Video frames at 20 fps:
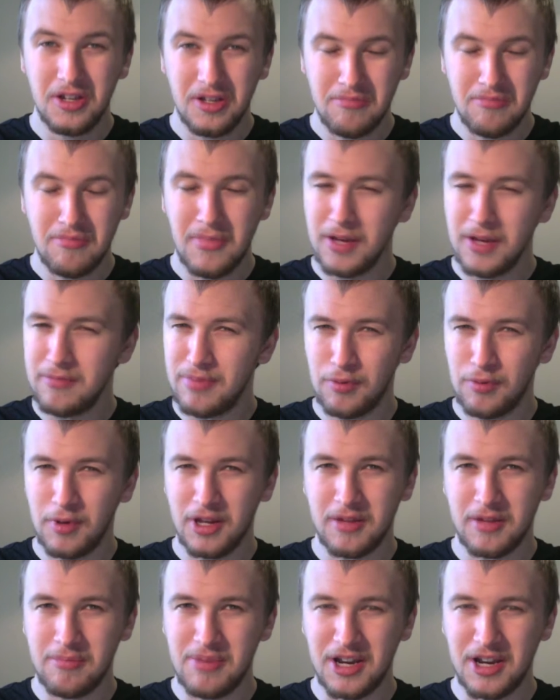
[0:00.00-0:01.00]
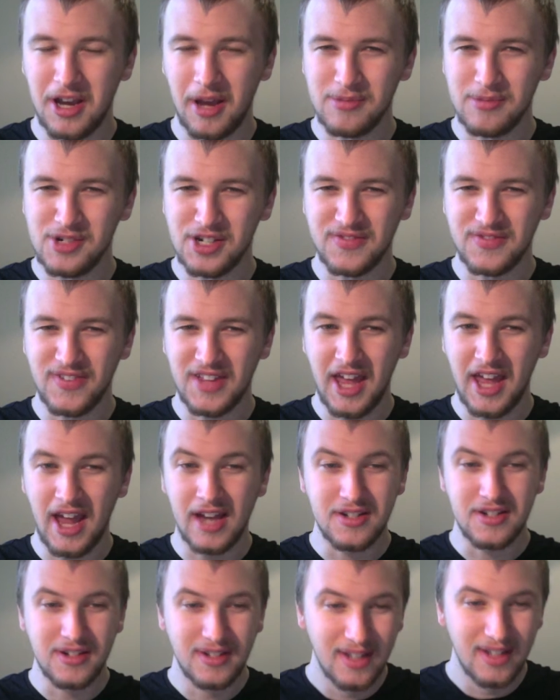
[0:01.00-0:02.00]
it might be worth a pickup just for
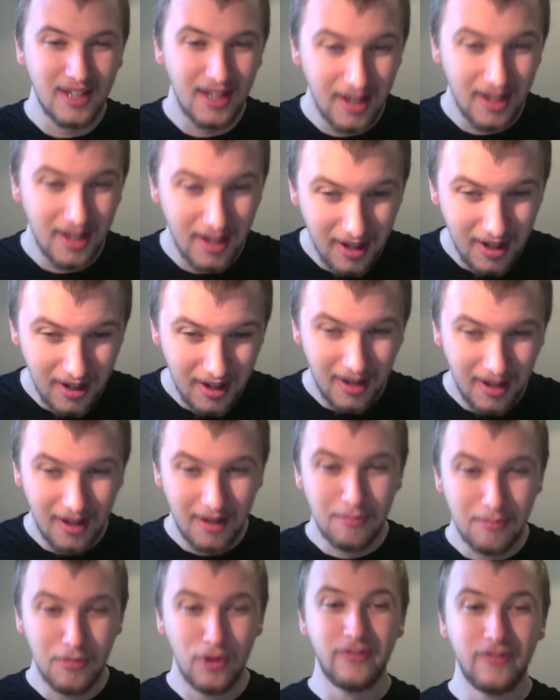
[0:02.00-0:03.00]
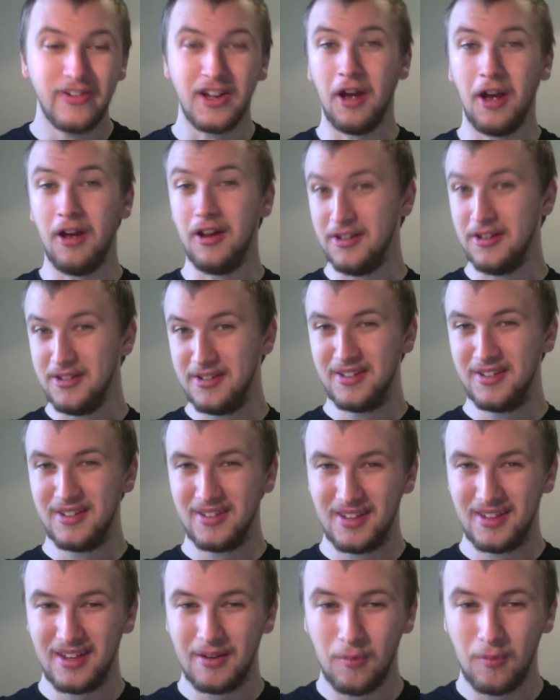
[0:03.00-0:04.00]
that. Moving on,
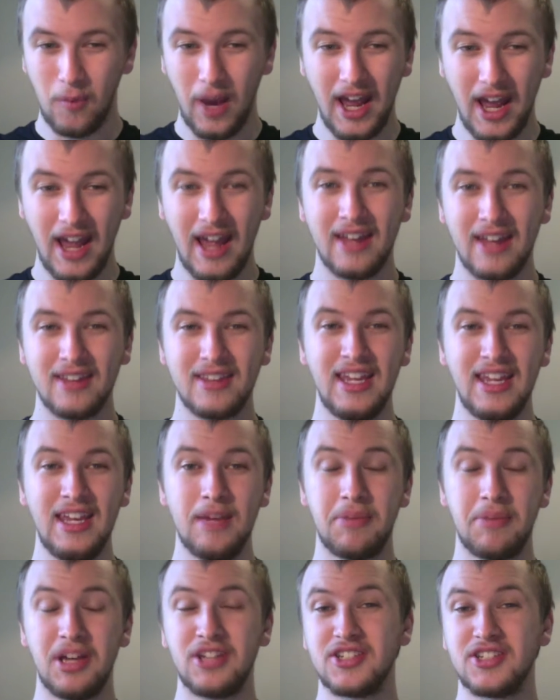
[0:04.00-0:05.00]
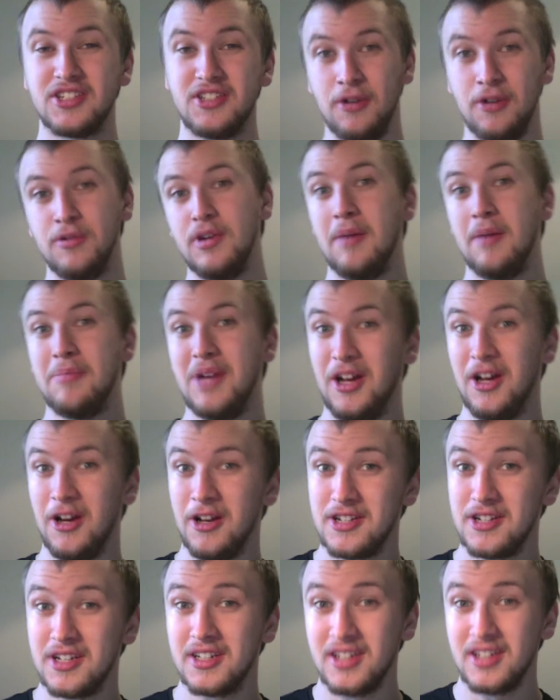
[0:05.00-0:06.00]
where the persona
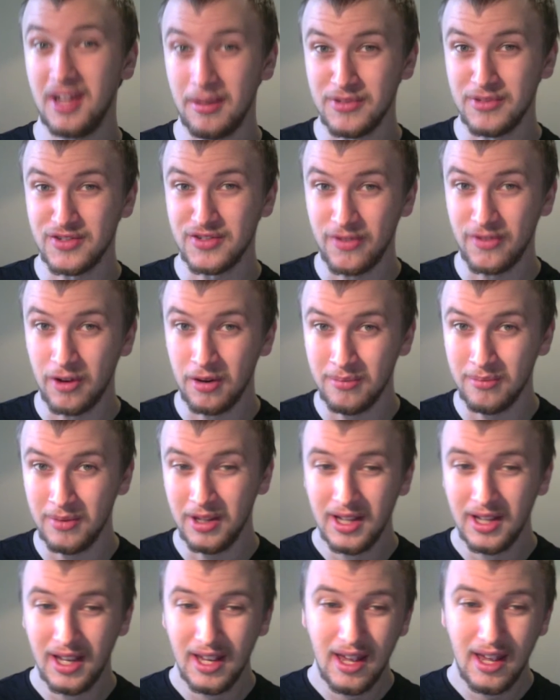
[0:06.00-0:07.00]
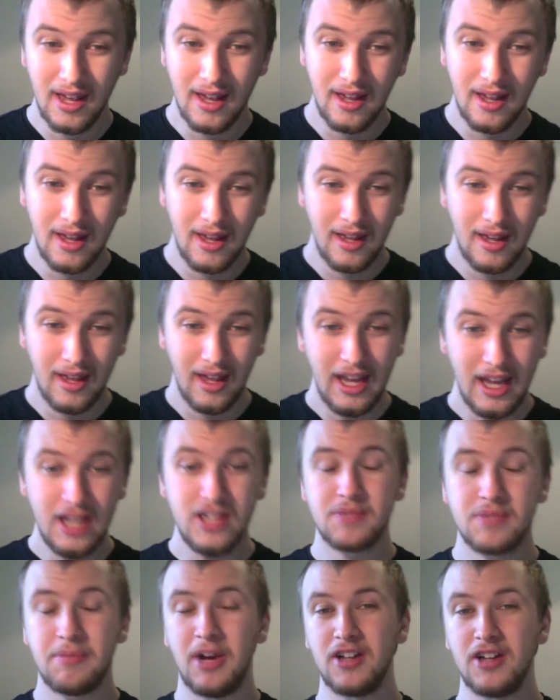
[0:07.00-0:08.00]
part comes from.
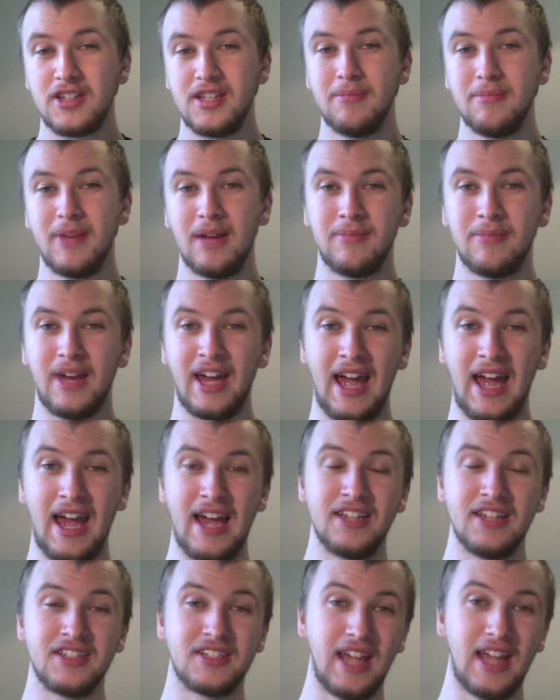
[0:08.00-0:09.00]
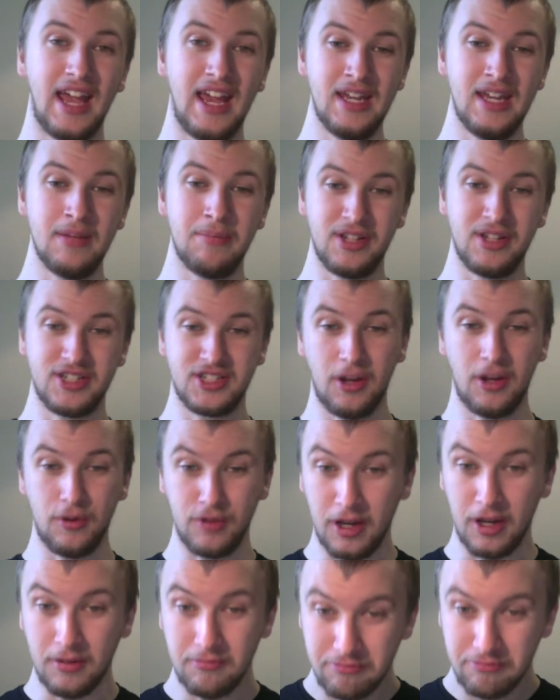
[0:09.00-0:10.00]
Each party member has a
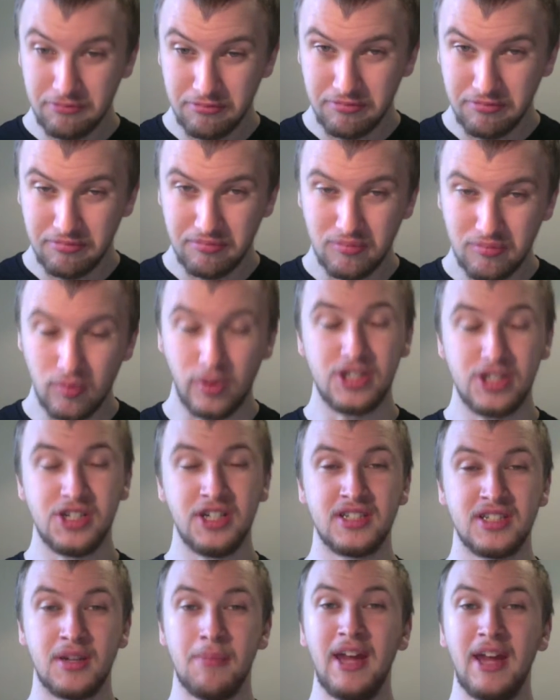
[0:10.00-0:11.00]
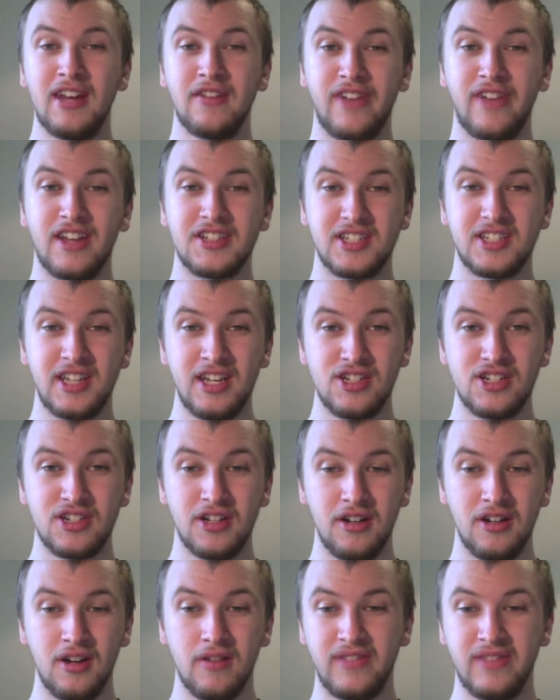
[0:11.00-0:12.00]
persona, which is a
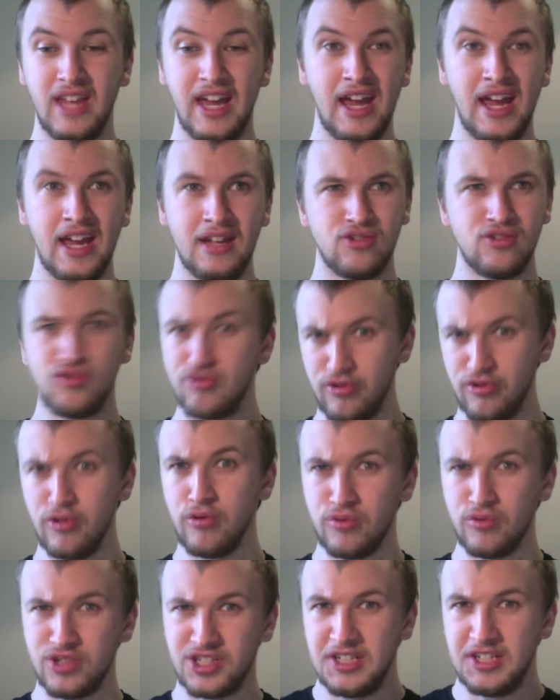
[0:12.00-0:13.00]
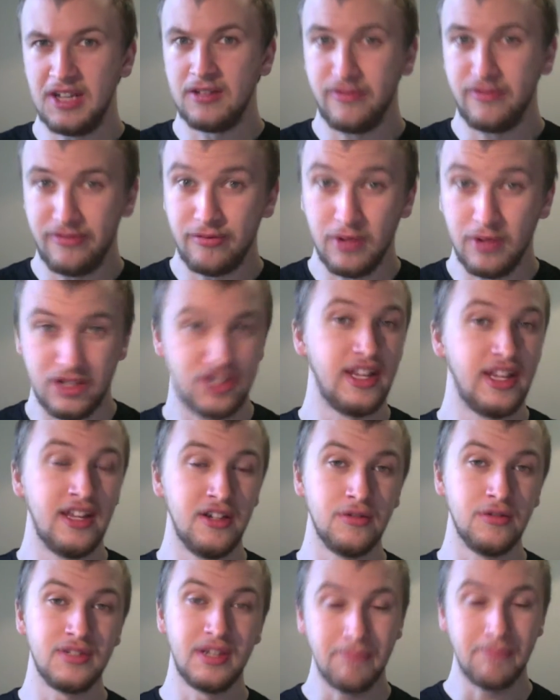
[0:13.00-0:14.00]
manifestation of their true self, which they
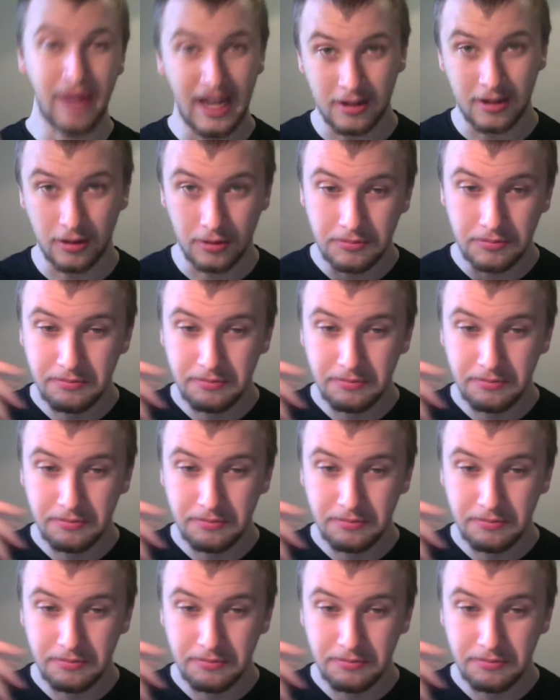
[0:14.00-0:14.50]
use in battle.